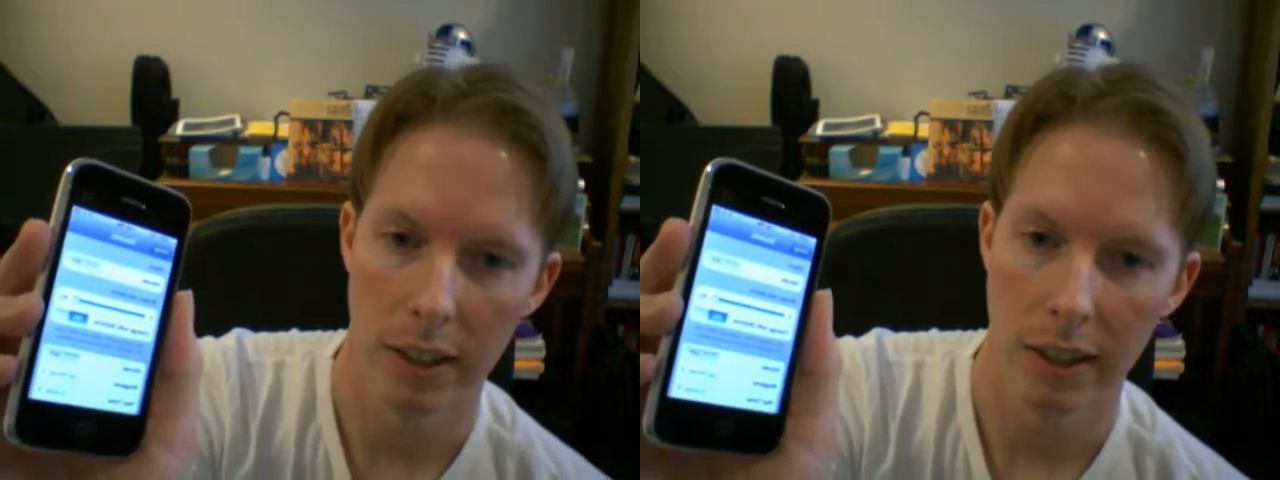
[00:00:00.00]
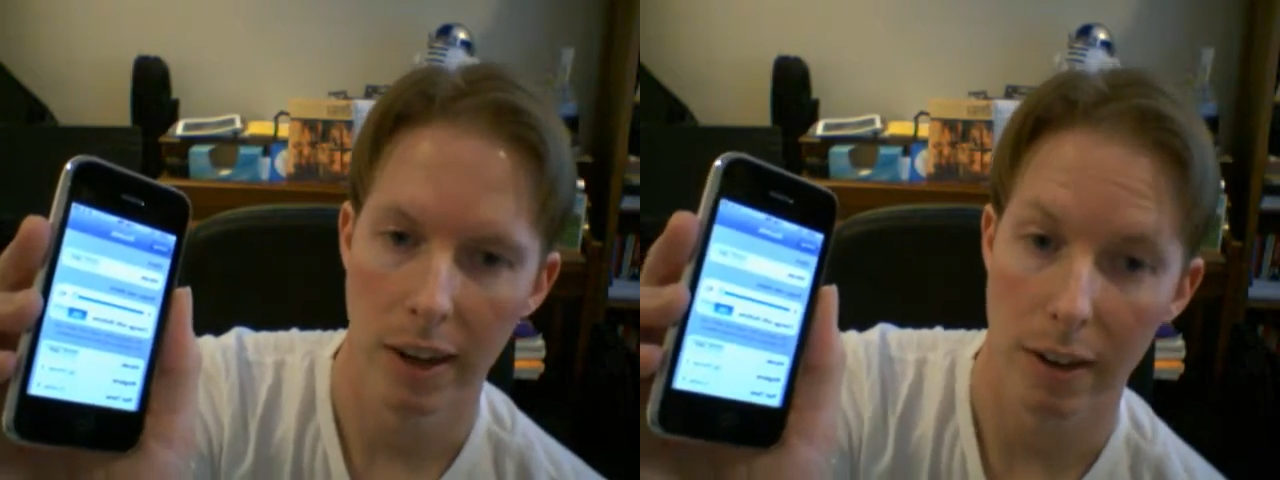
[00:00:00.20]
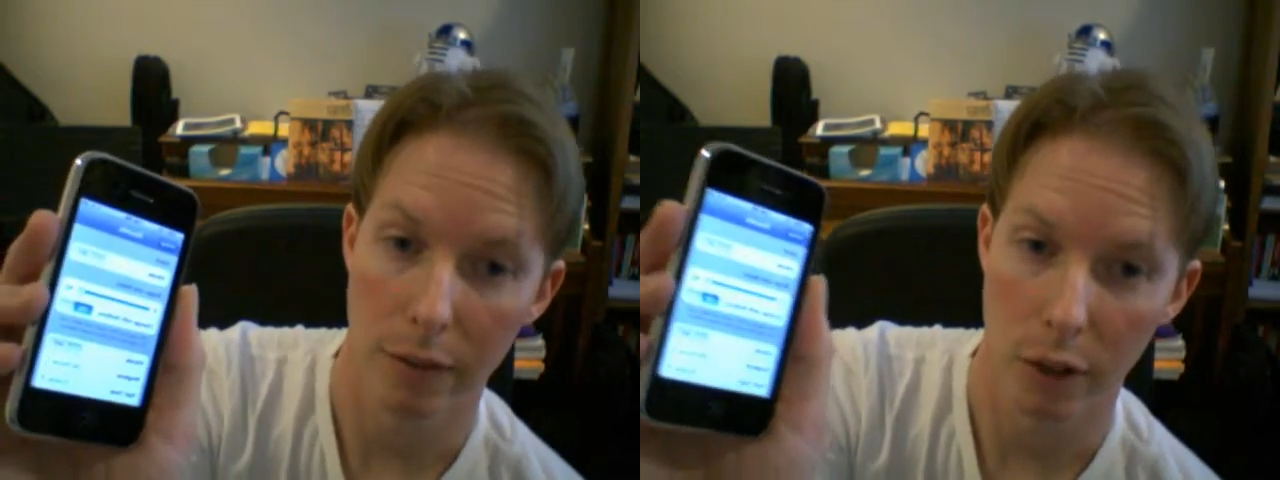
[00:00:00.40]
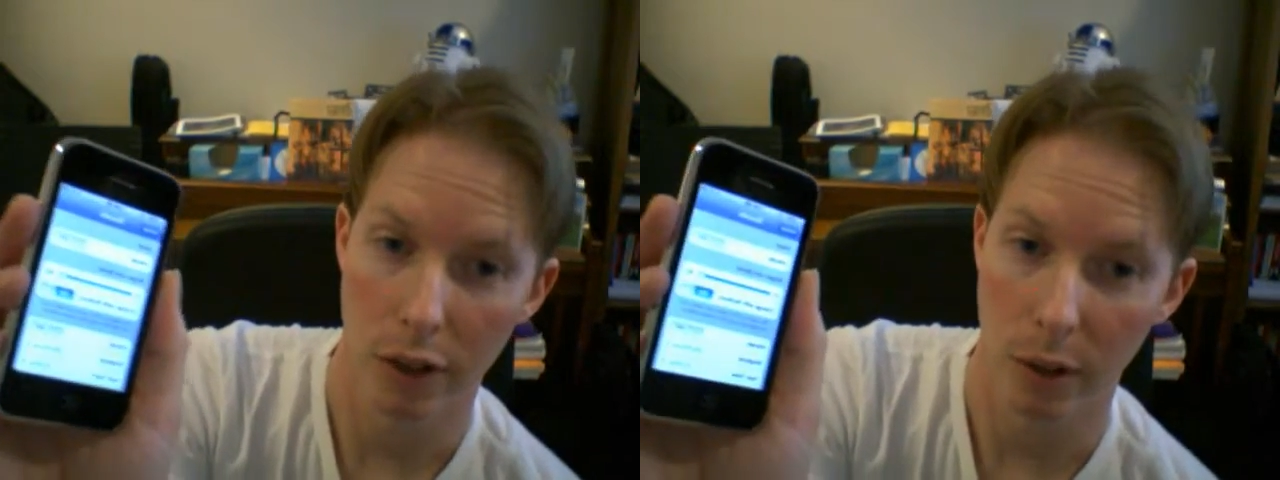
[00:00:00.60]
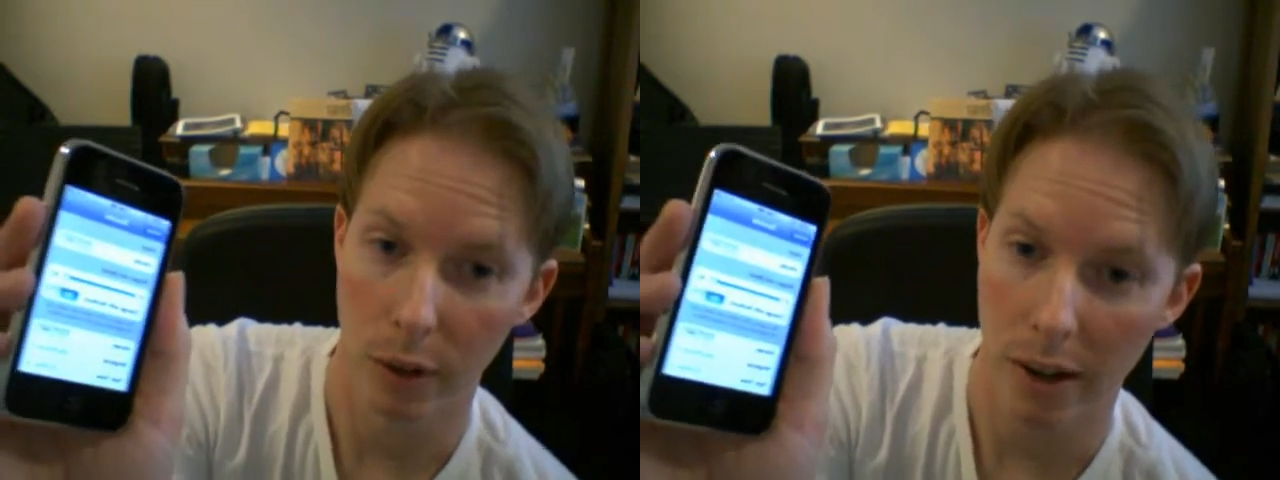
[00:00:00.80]
Now, if you're
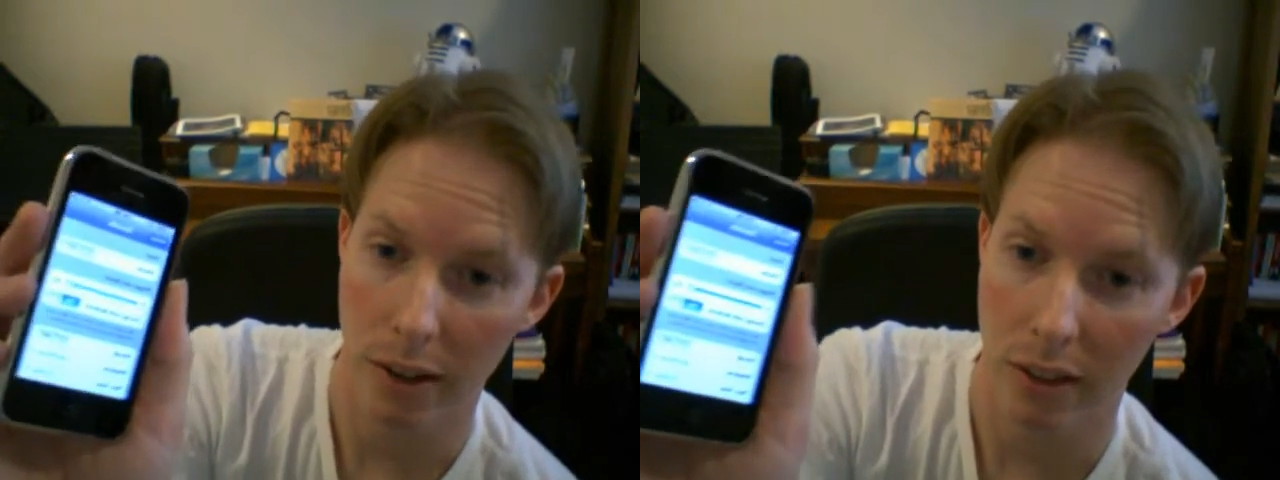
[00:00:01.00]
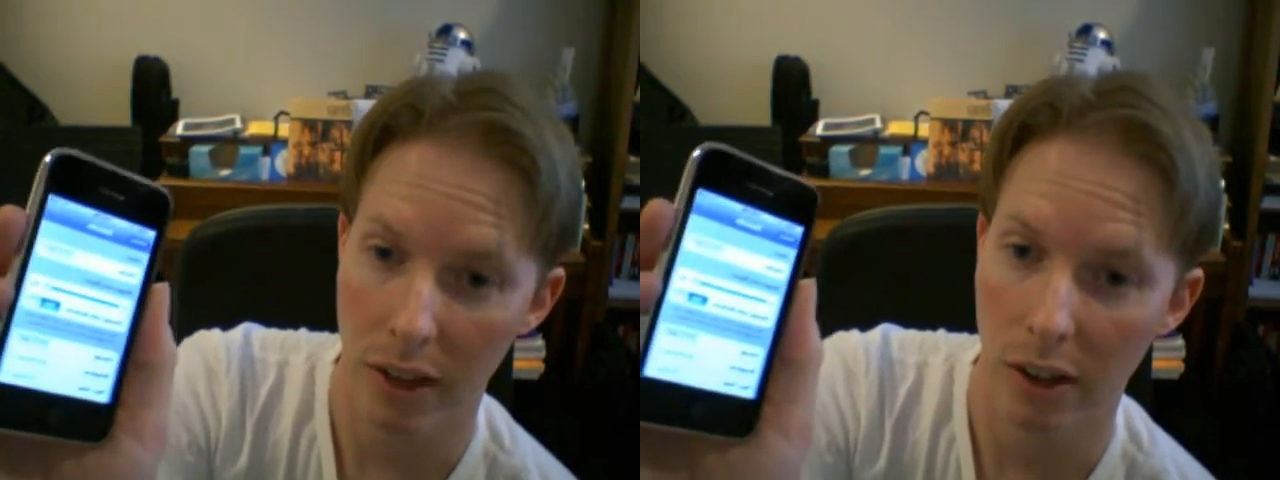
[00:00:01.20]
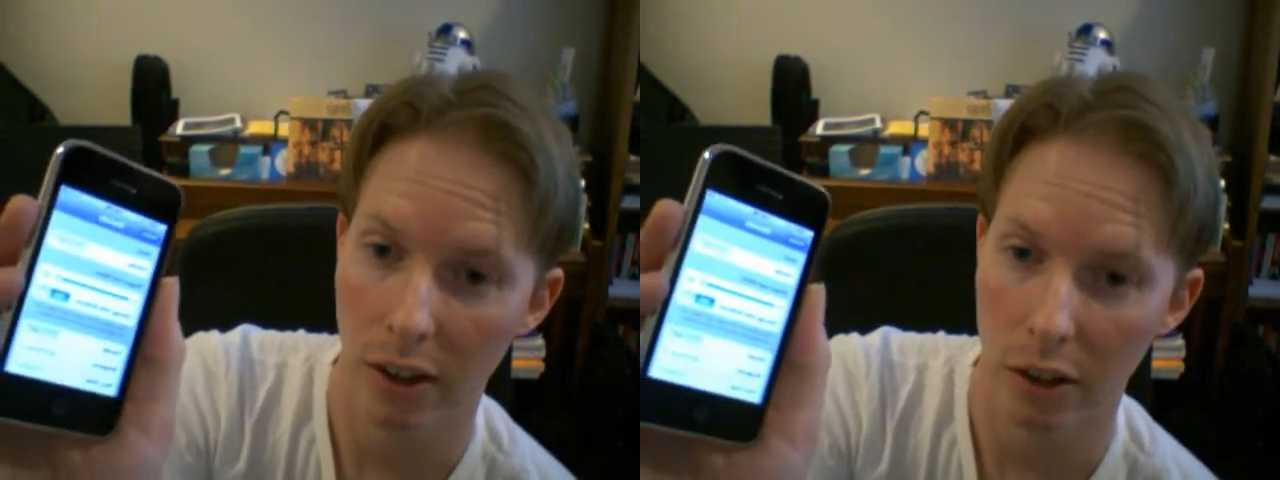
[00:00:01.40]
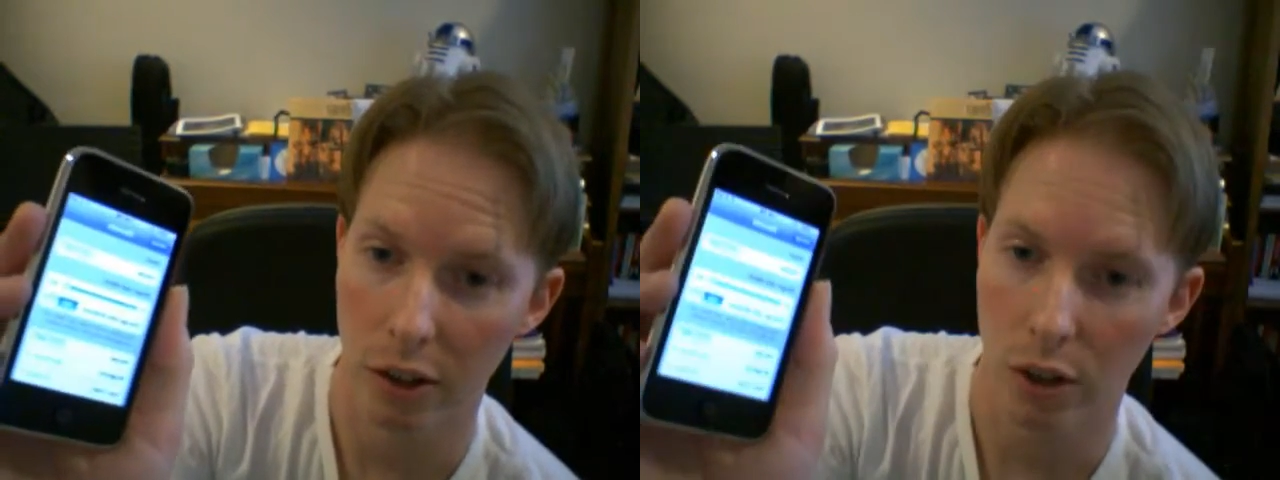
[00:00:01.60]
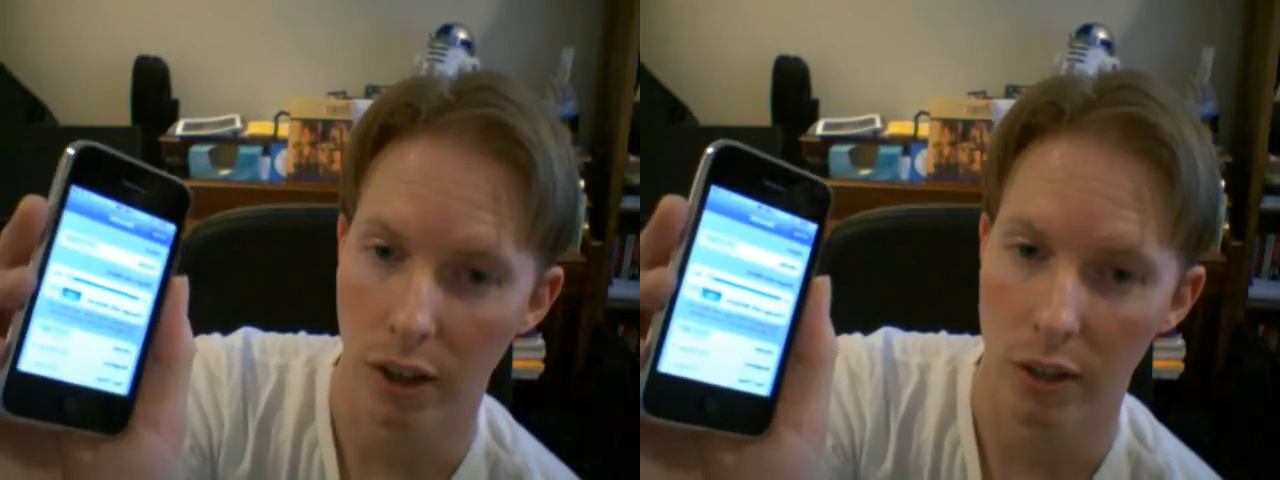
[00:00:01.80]
in a crowded theater and you're
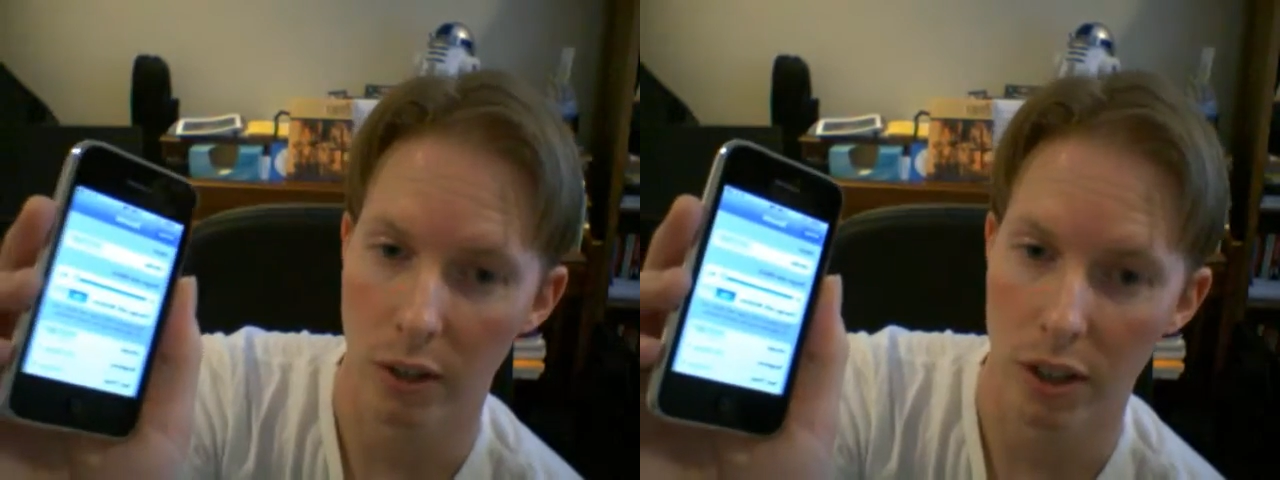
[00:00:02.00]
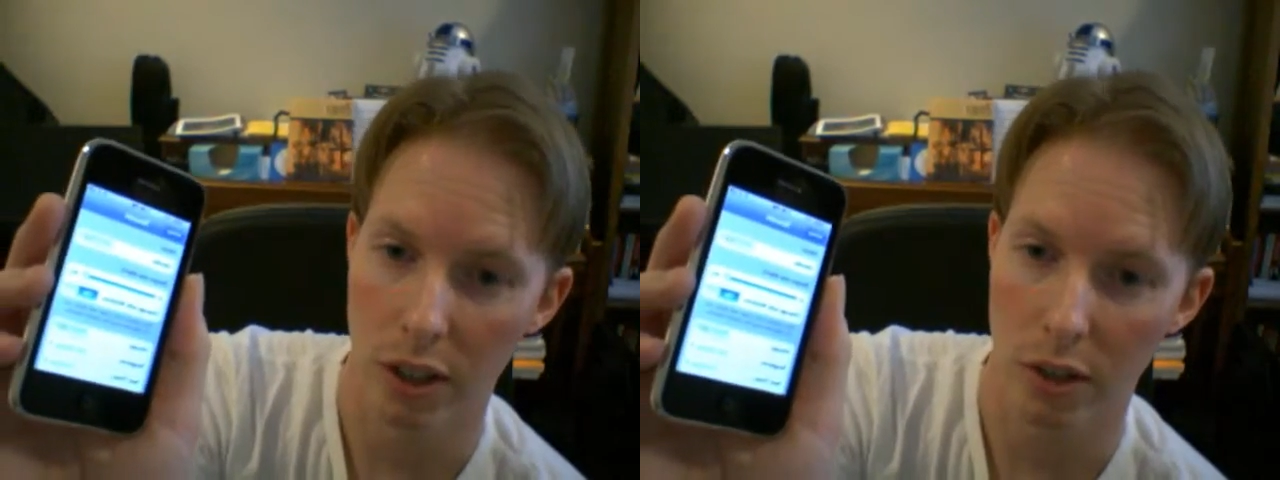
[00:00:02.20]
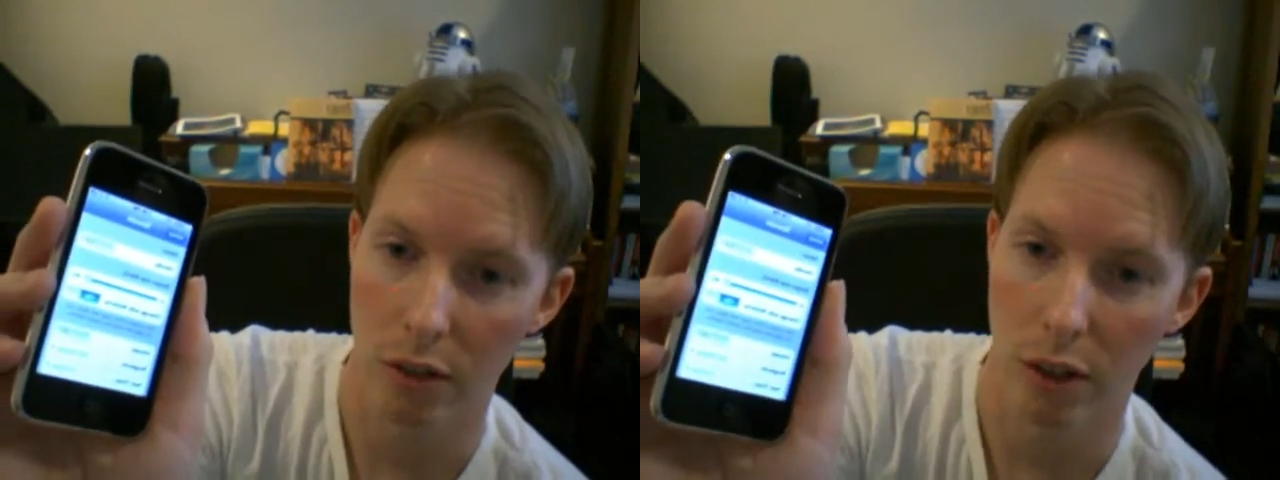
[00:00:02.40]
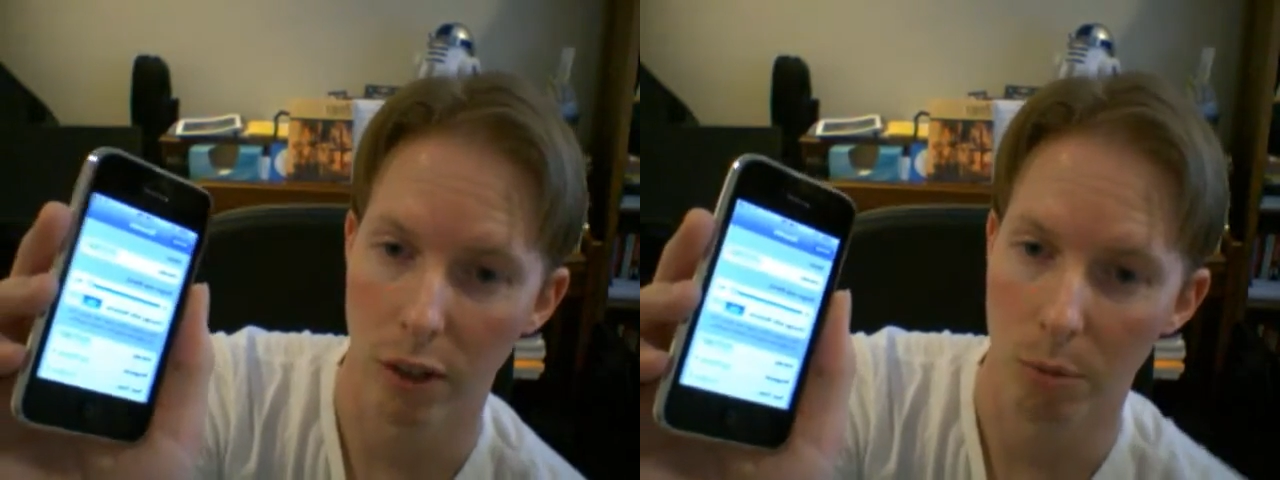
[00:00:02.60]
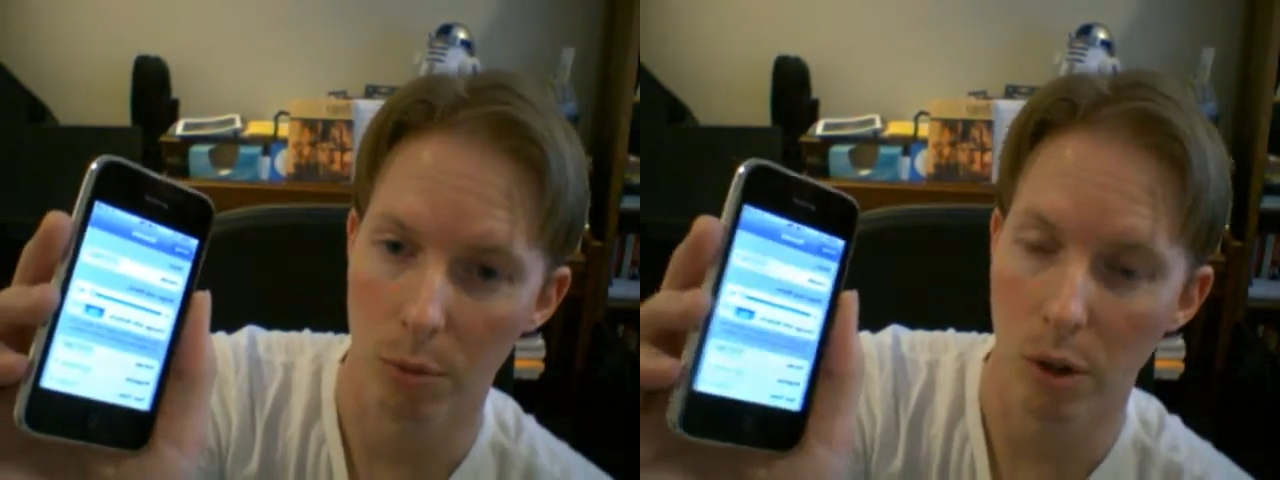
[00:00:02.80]
trying to adjust your volume,